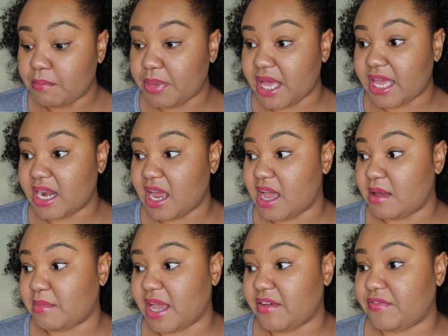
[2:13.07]
But
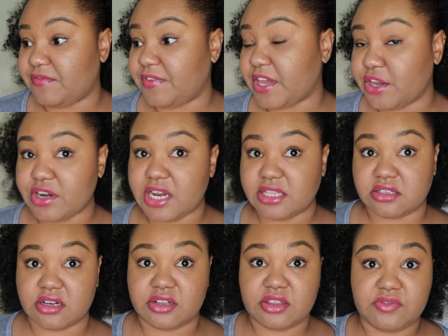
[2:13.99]
I figured
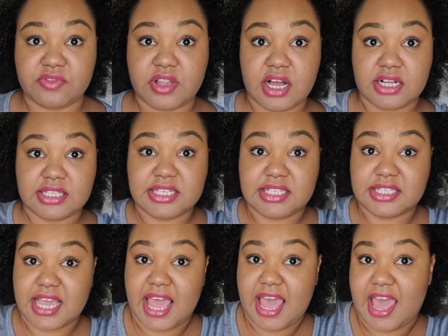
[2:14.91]
I'd start the vlog
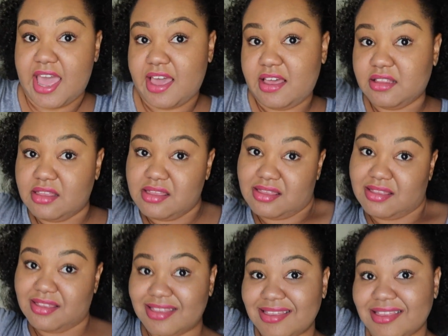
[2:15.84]
today
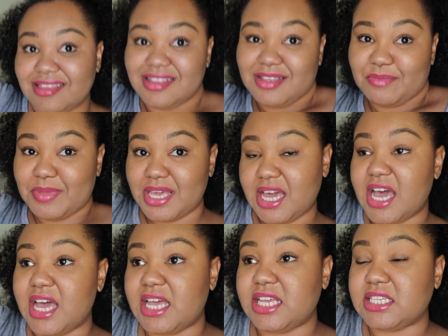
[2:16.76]

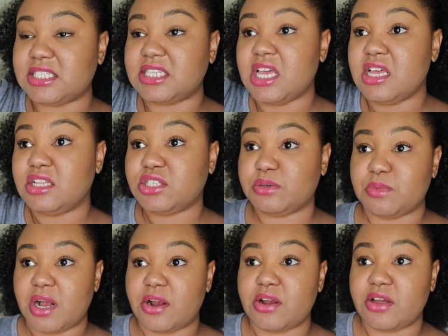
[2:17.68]
because
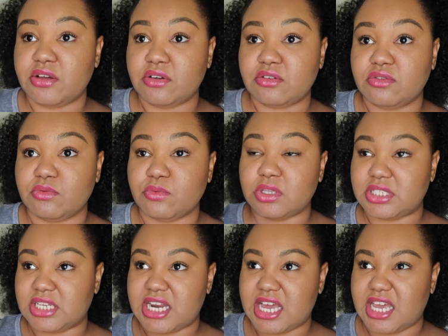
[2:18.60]
tomorrow,
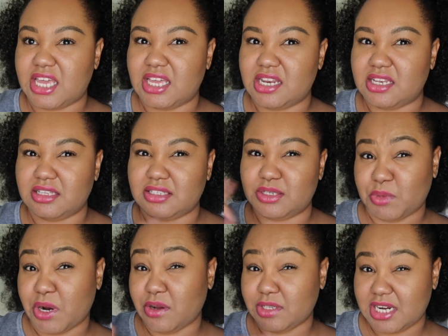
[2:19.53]
I
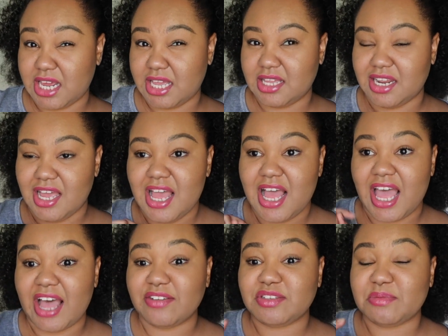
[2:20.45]

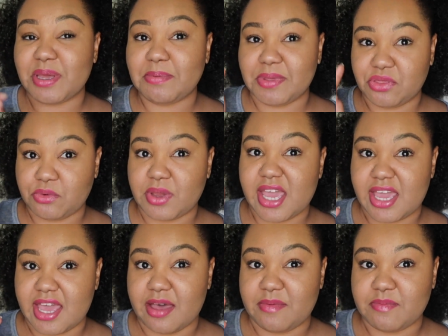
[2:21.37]
have to be up at 3
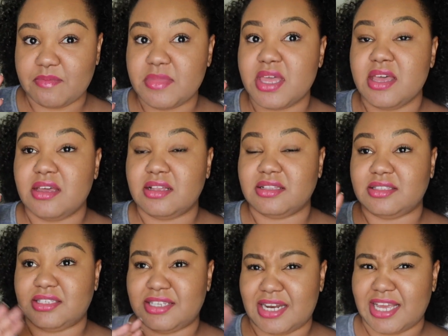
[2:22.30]
a.m.
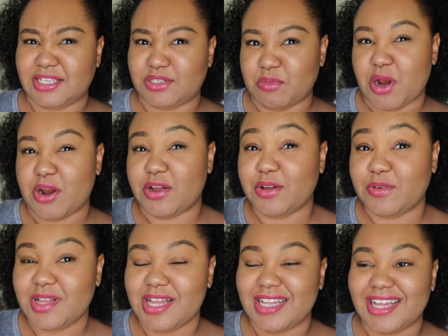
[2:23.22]
tonight,
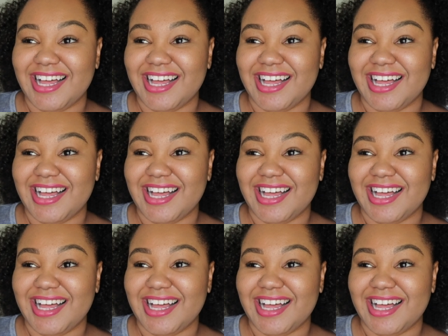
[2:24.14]
tomorrow,